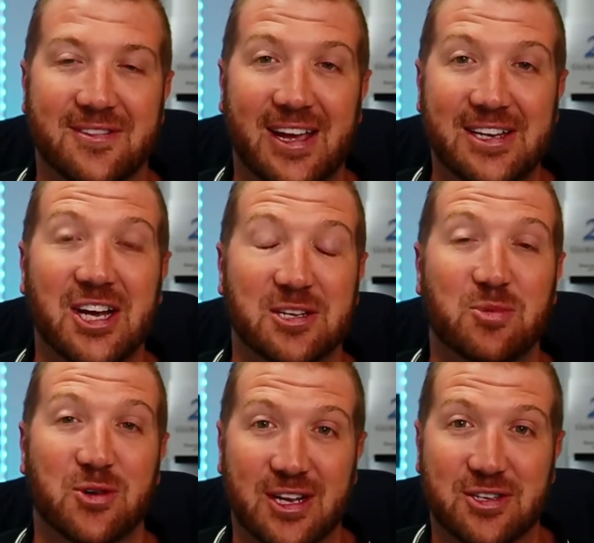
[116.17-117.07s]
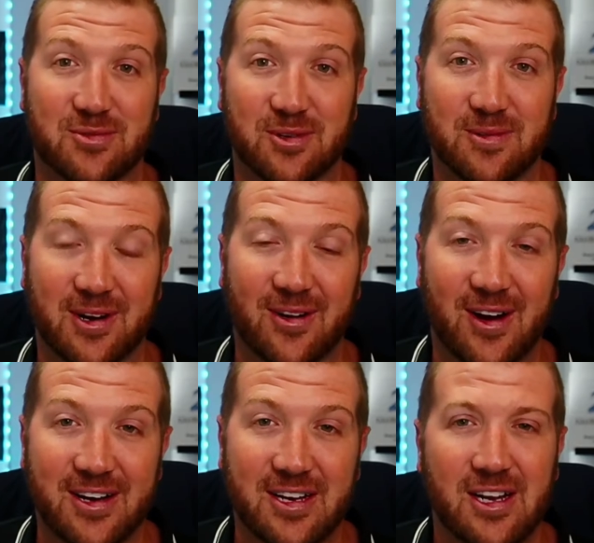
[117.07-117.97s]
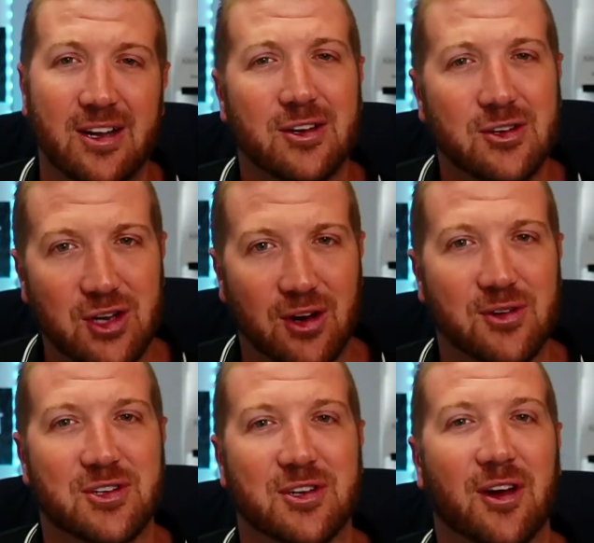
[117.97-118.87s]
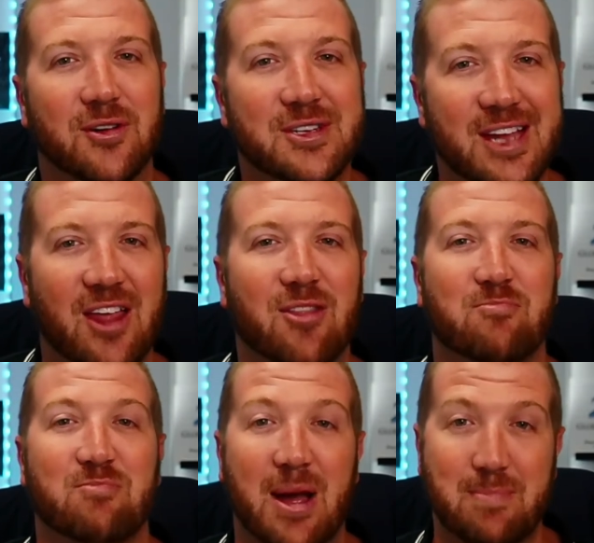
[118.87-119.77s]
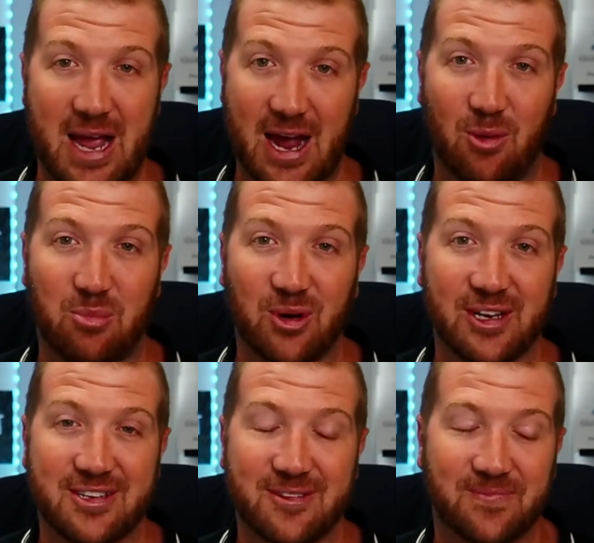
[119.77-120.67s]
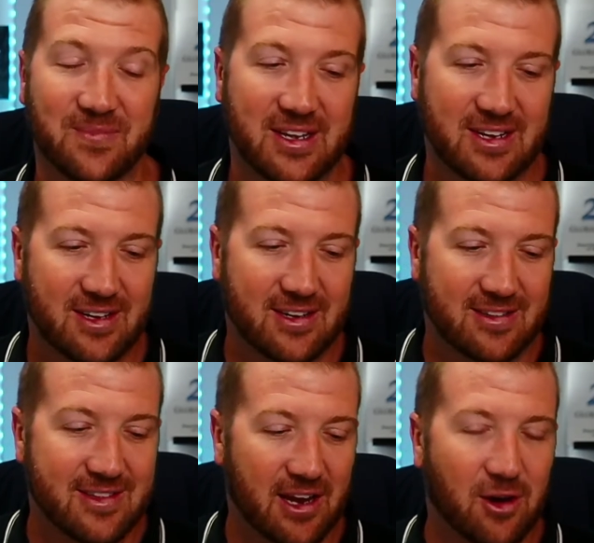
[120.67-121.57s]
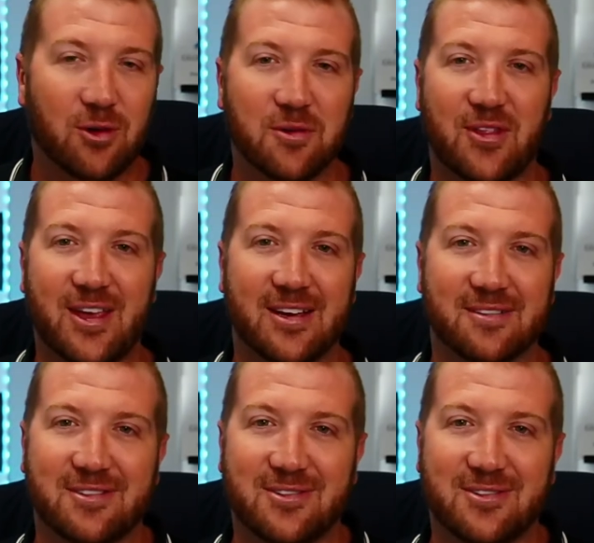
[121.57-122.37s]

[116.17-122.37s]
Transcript: they just put us through, all right? Don't go death by PowerPoint. That old thing of